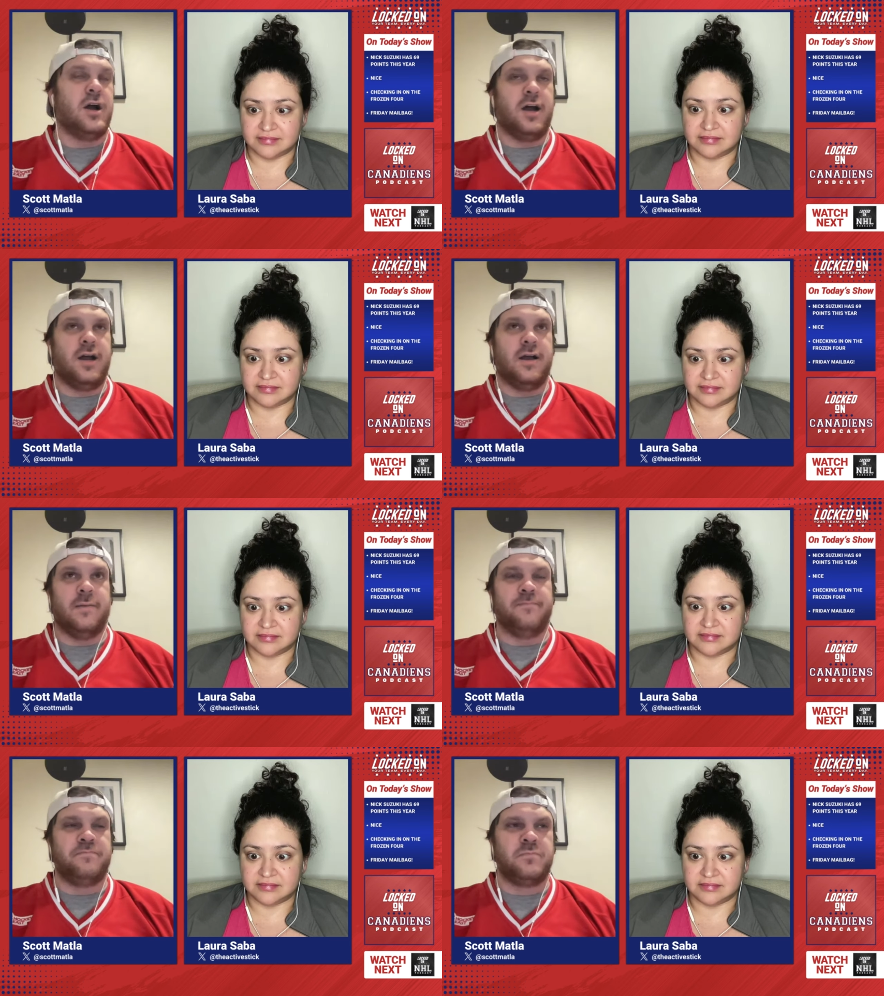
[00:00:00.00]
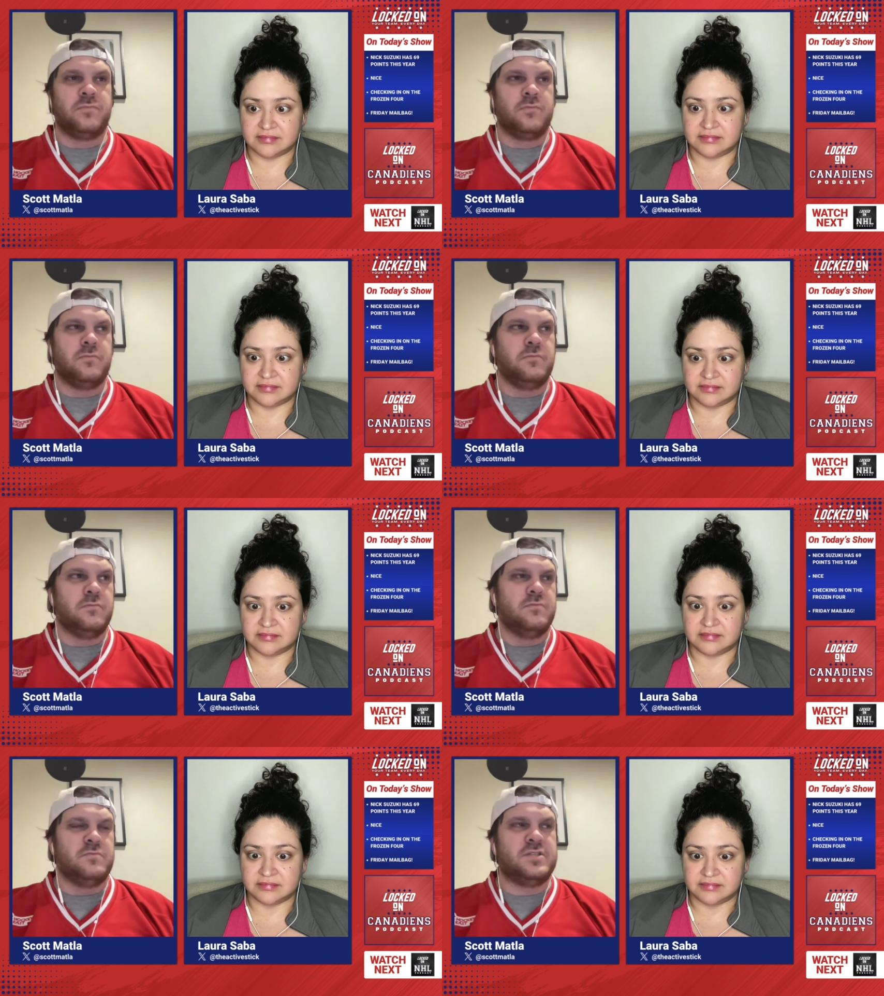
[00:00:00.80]
Speaker 1: Um,
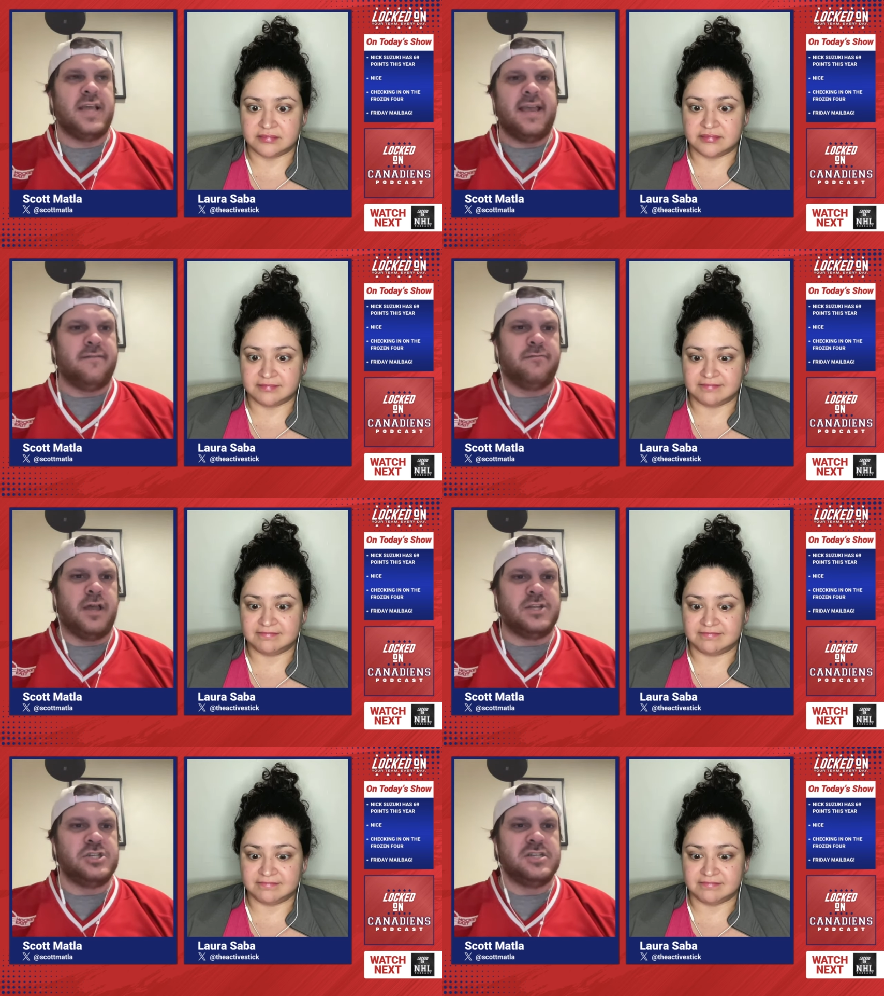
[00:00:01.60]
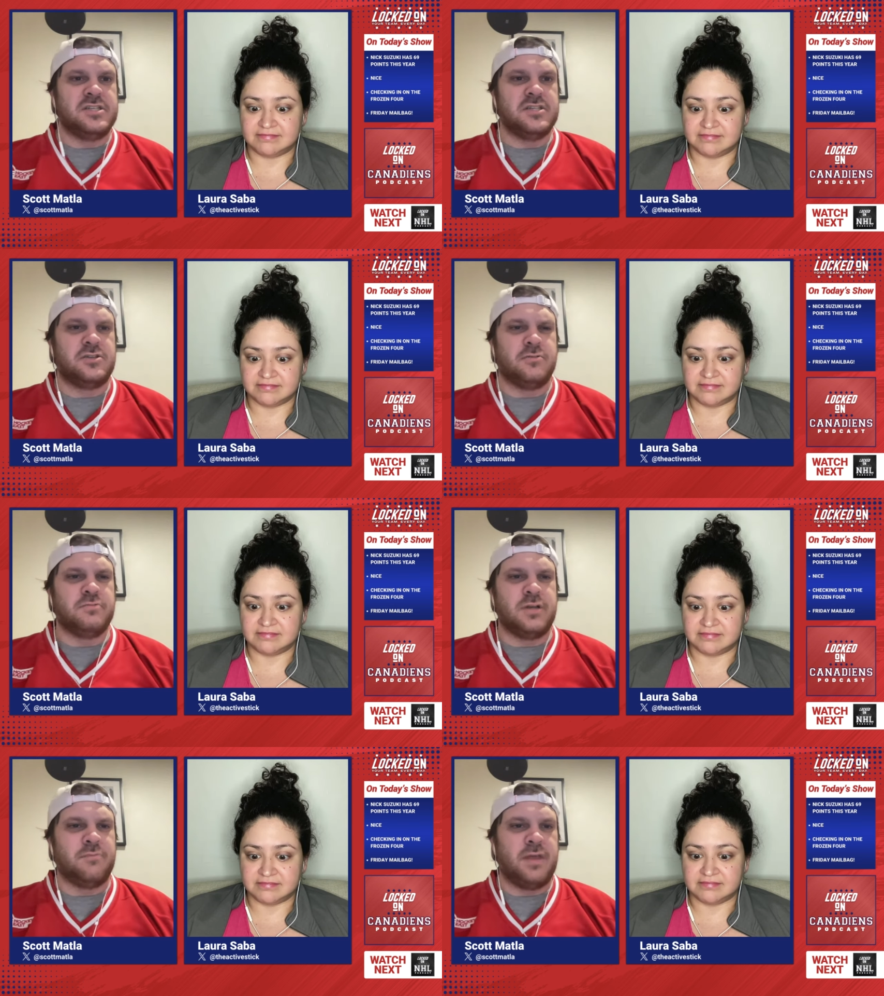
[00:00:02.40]
save like Jesus or
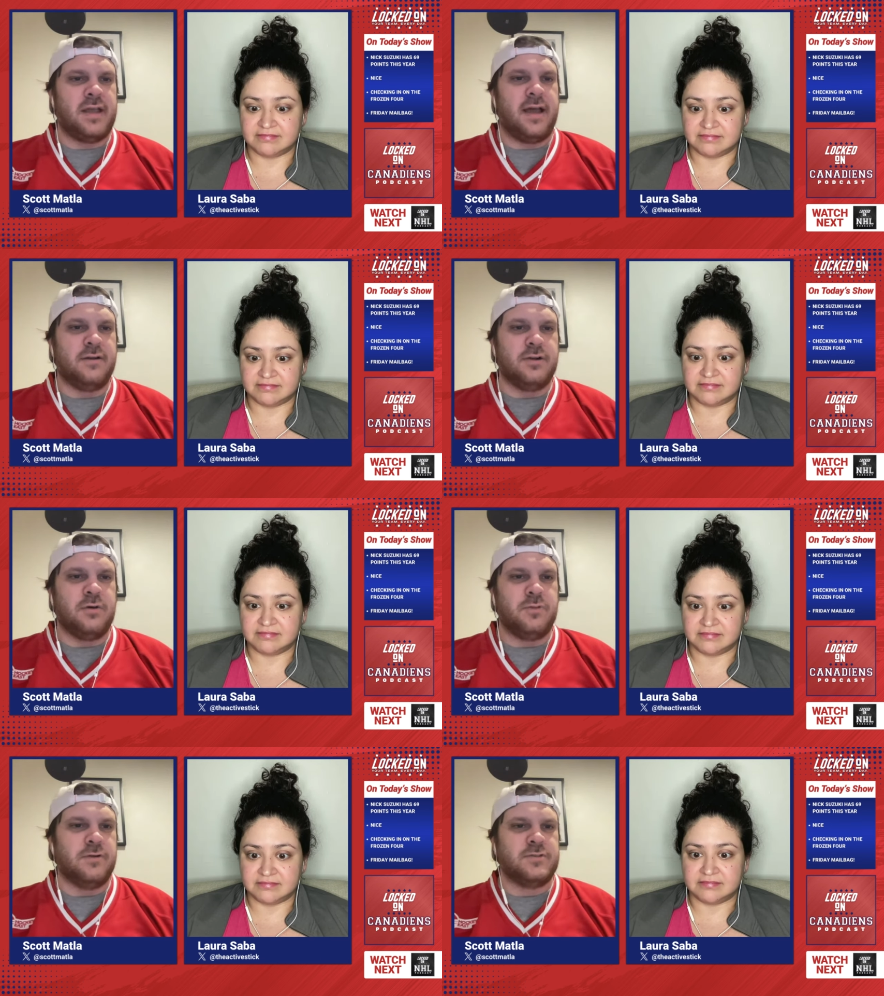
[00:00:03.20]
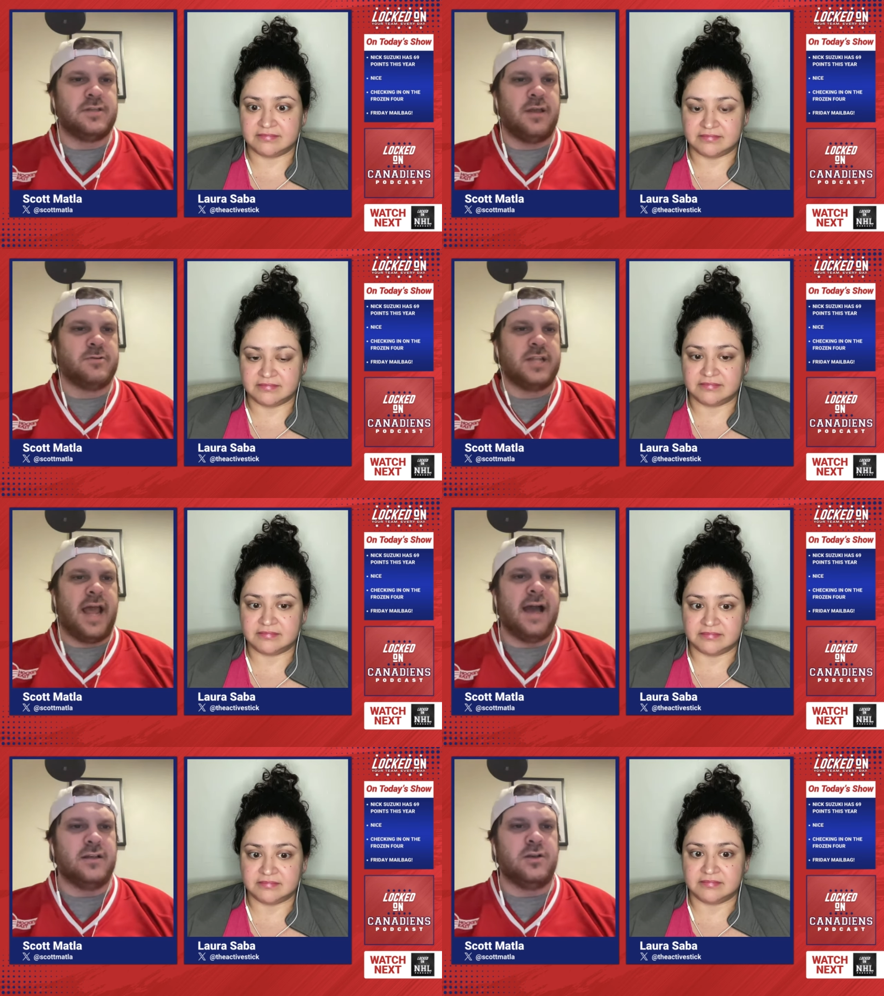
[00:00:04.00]
something. I don't know. There's there was
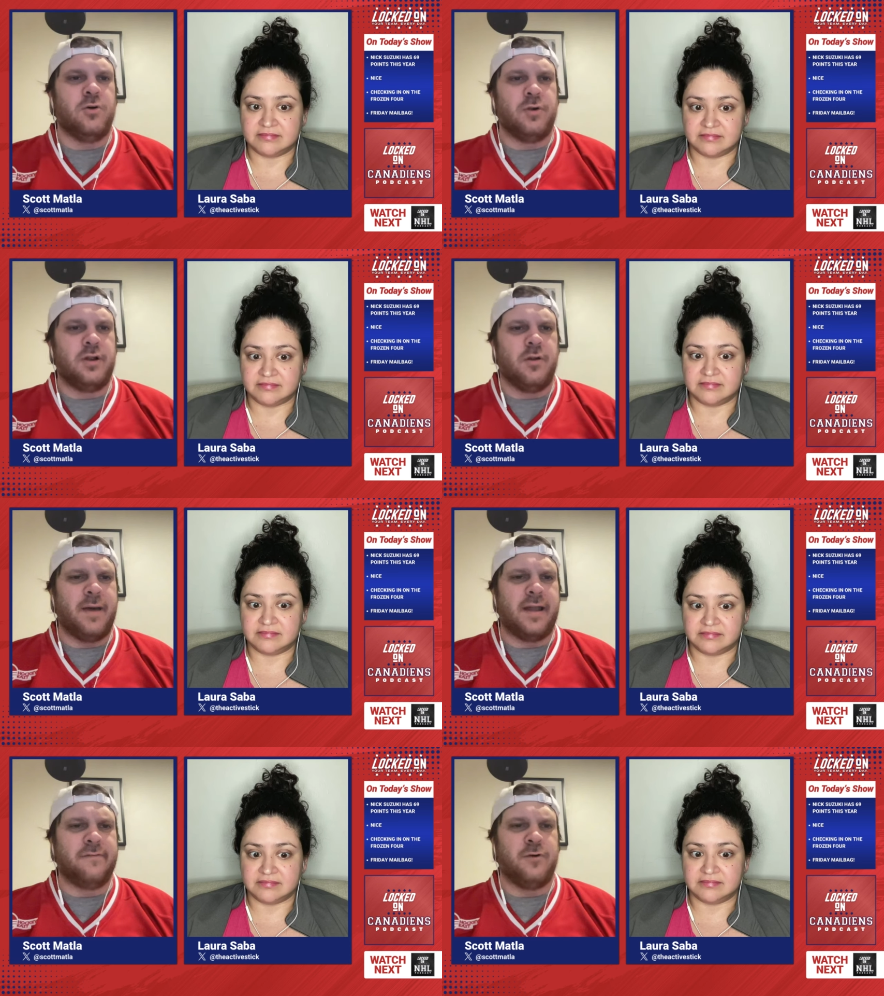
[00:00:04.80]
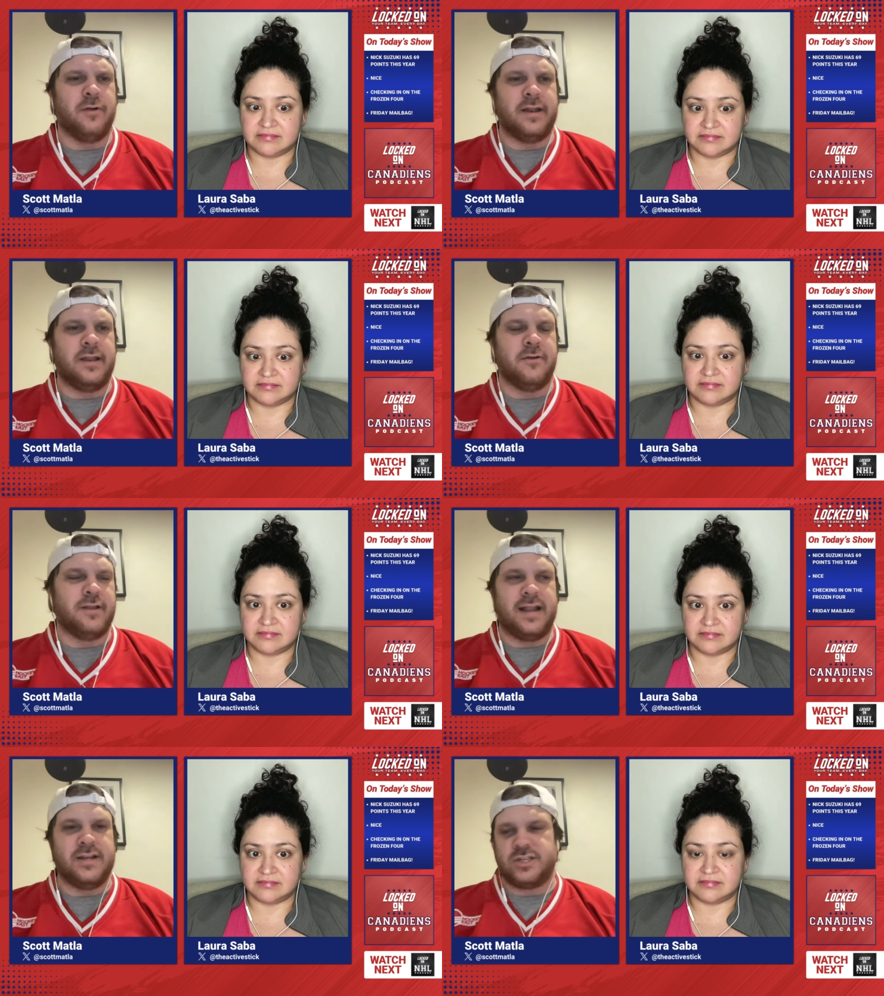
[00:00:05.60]
an allegory or a metaphor in
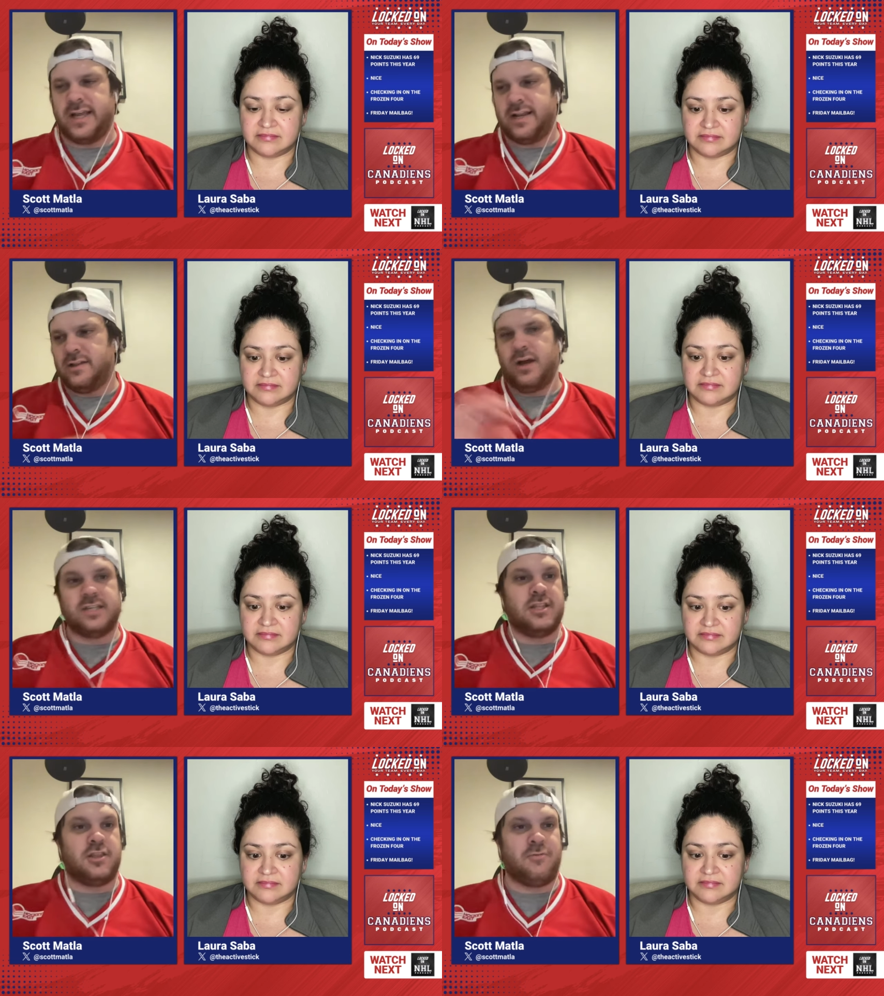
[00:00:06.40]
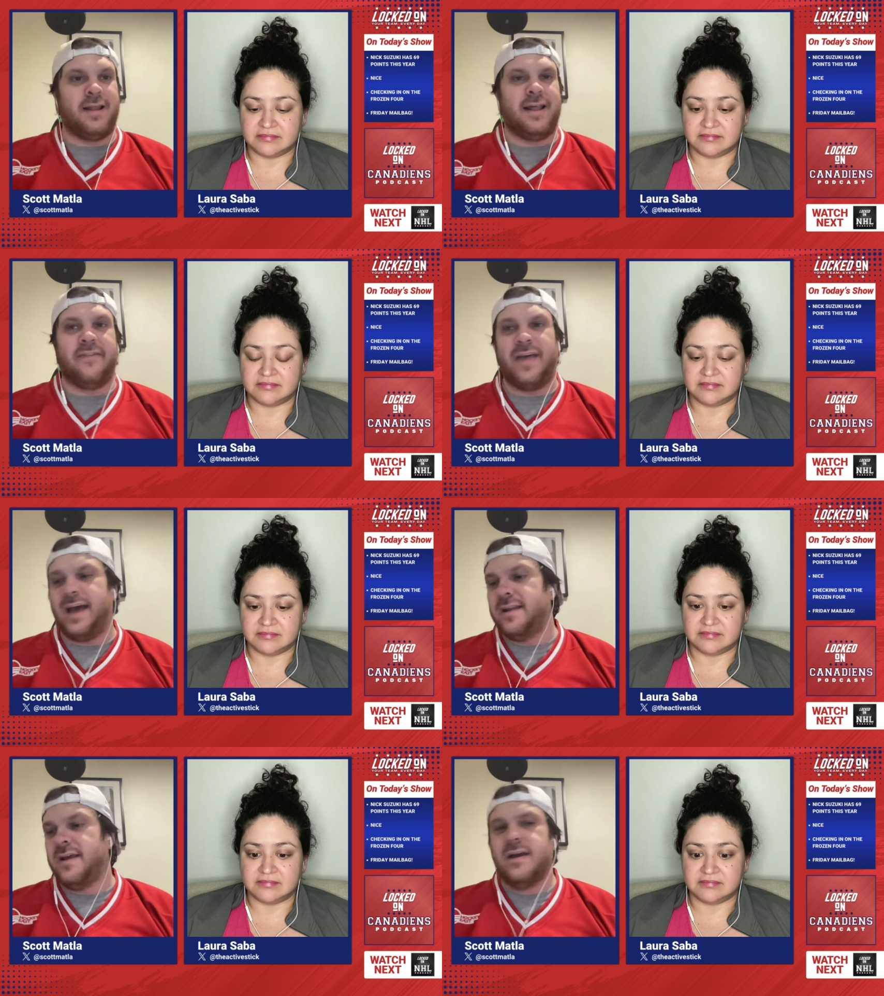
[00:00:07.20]
here, and I just kind of lost the thread on that